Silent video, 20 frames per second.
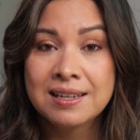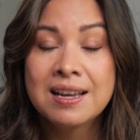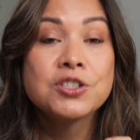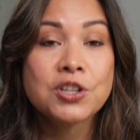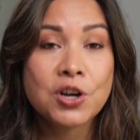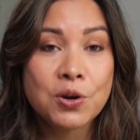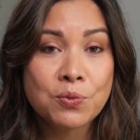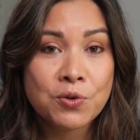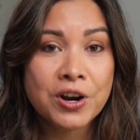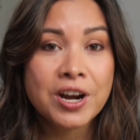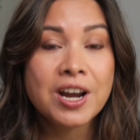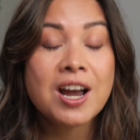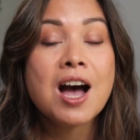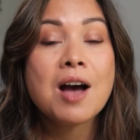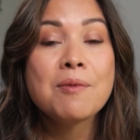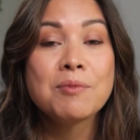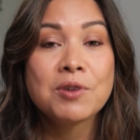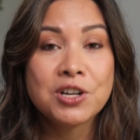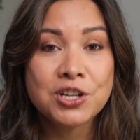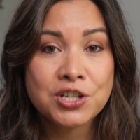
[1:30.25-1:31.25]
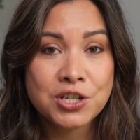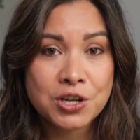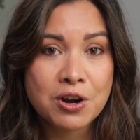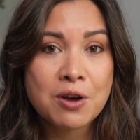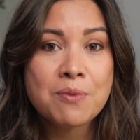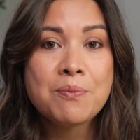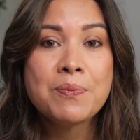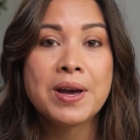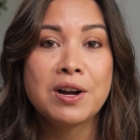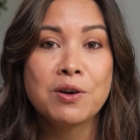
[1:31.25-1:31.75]
Don't worry, I'm going to share
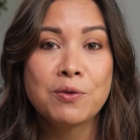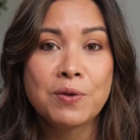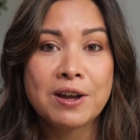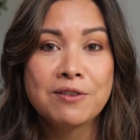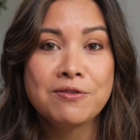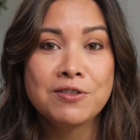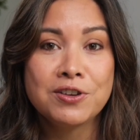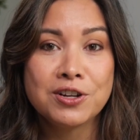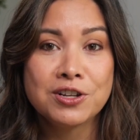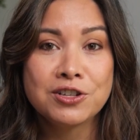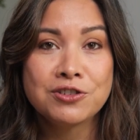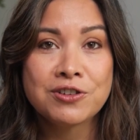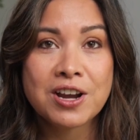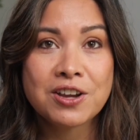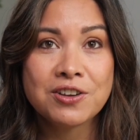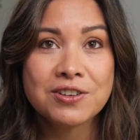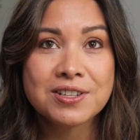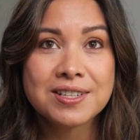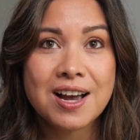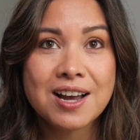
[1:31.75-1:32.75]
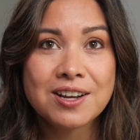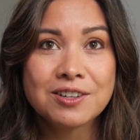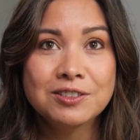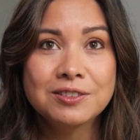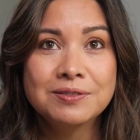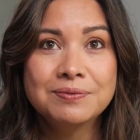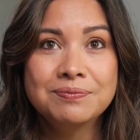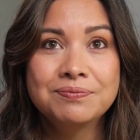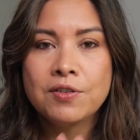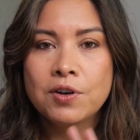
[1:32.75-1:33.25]
a better way for you to track your
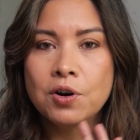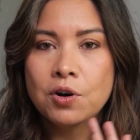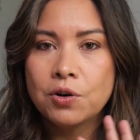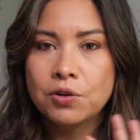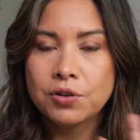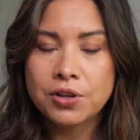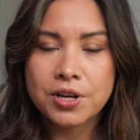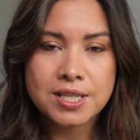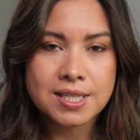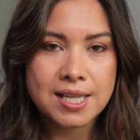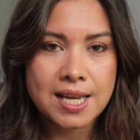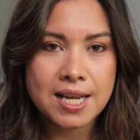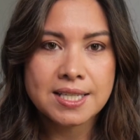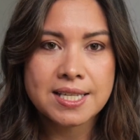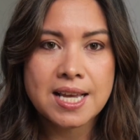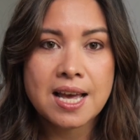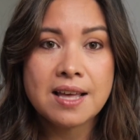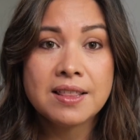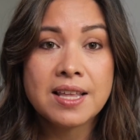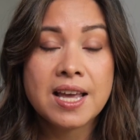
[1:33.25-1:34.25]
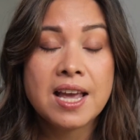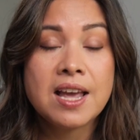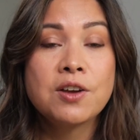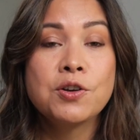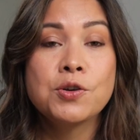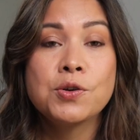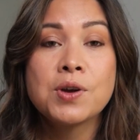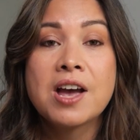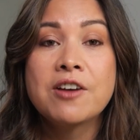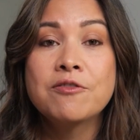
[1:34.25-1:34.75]
cycle. For all those ladies out there
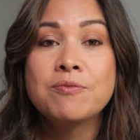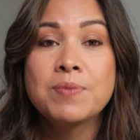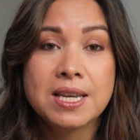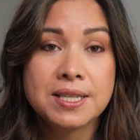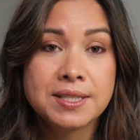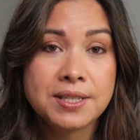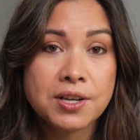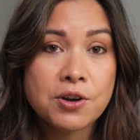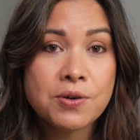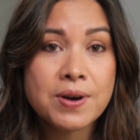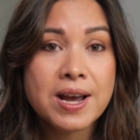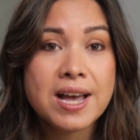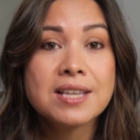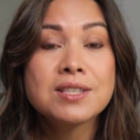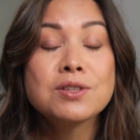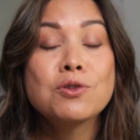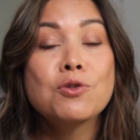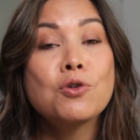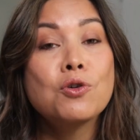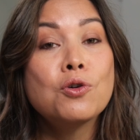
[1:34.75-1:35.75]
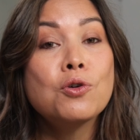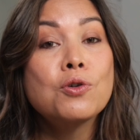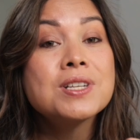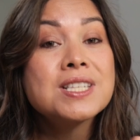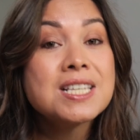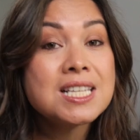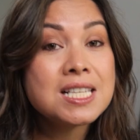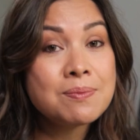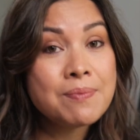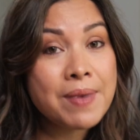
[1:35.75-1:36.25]
who have PCOS or
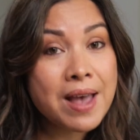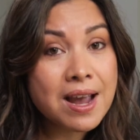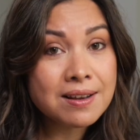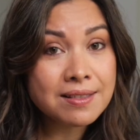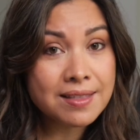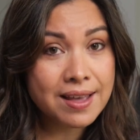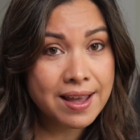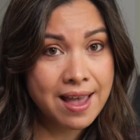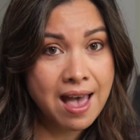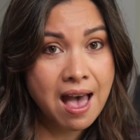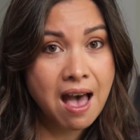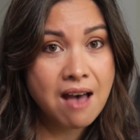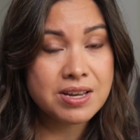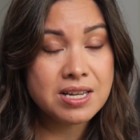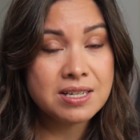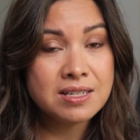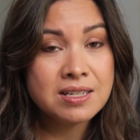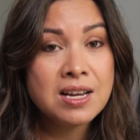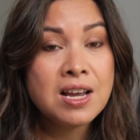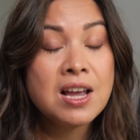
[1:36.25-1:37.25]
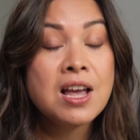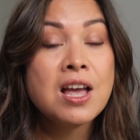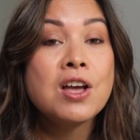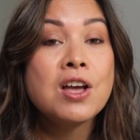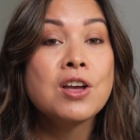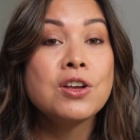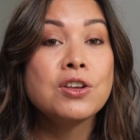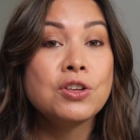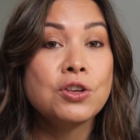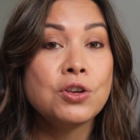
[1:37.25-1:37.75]
suspect they have it,
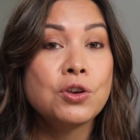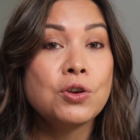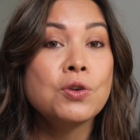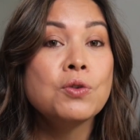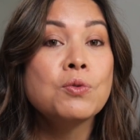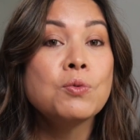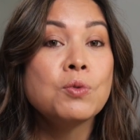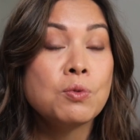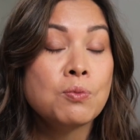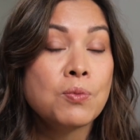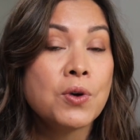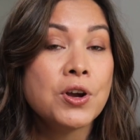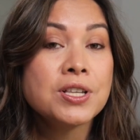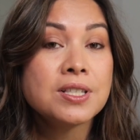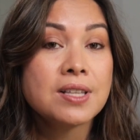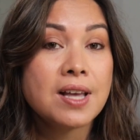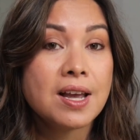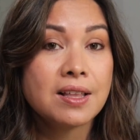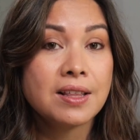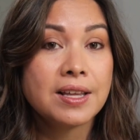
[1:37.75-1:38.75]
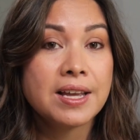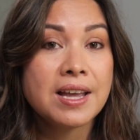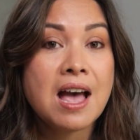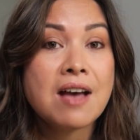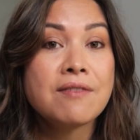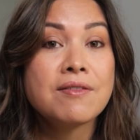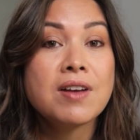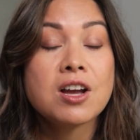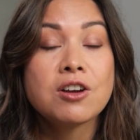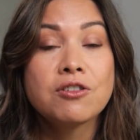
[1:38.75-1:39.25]
you will most likely
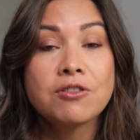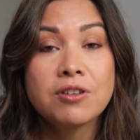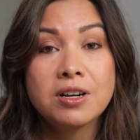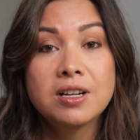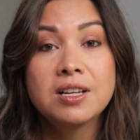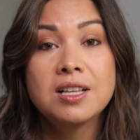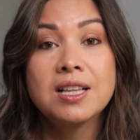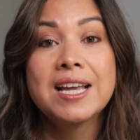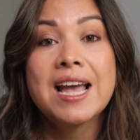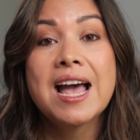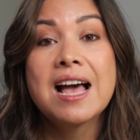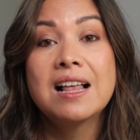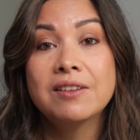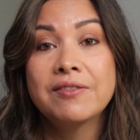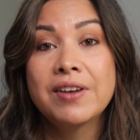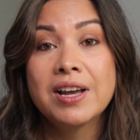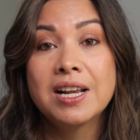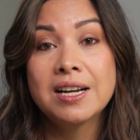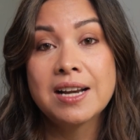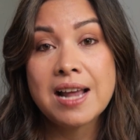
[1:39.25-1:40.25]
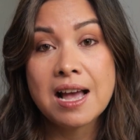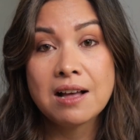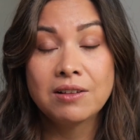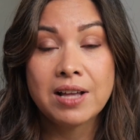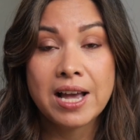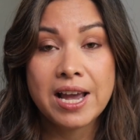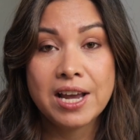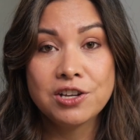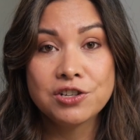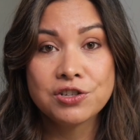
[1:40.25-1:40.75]
have a chronically elevated
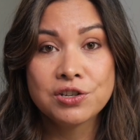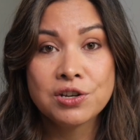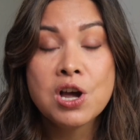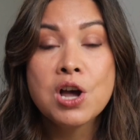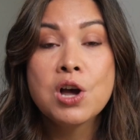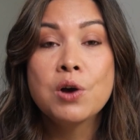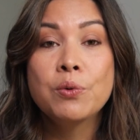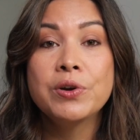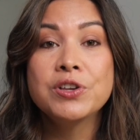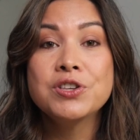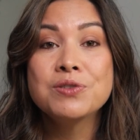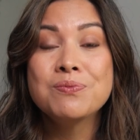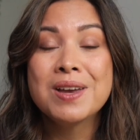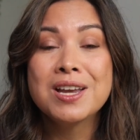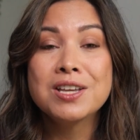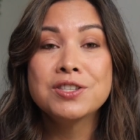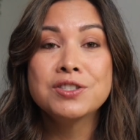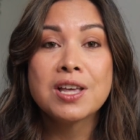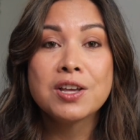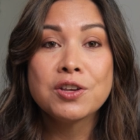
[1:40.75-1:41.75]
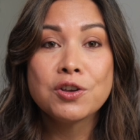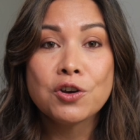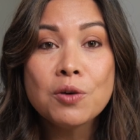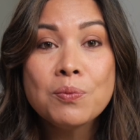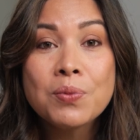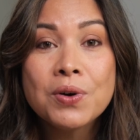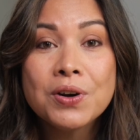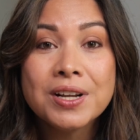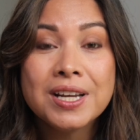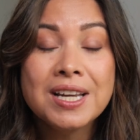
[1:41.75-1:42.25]
LH, which means that your
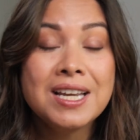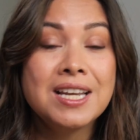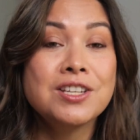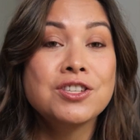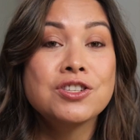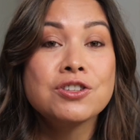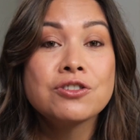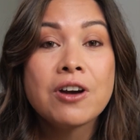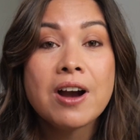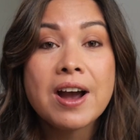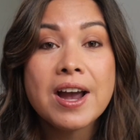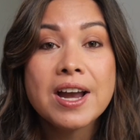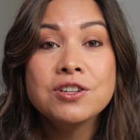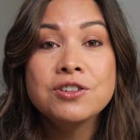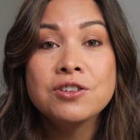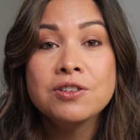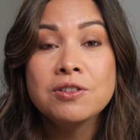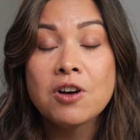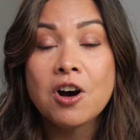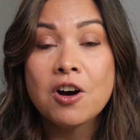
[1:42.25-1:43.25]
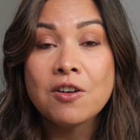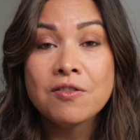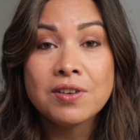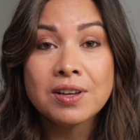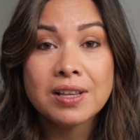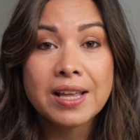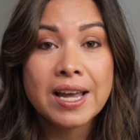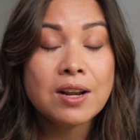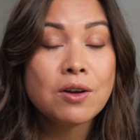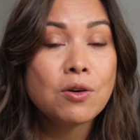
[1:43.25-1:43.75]
body is trying to
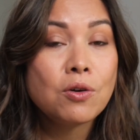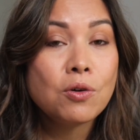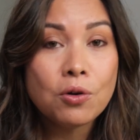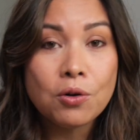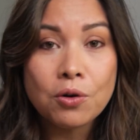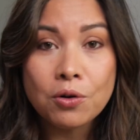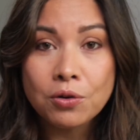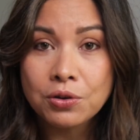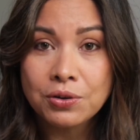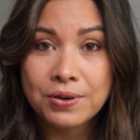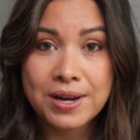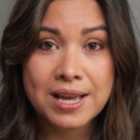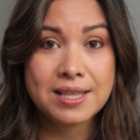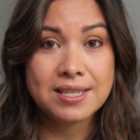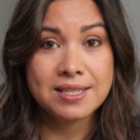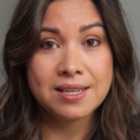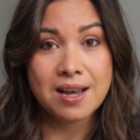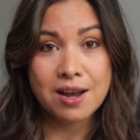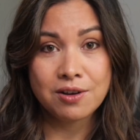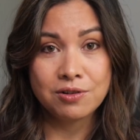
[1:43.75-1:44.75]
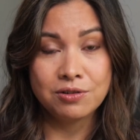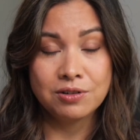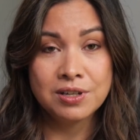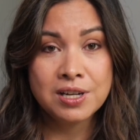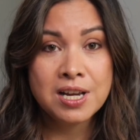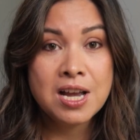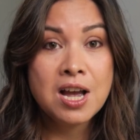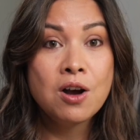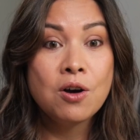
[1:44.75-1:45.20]
ovulate all throughout the cycle.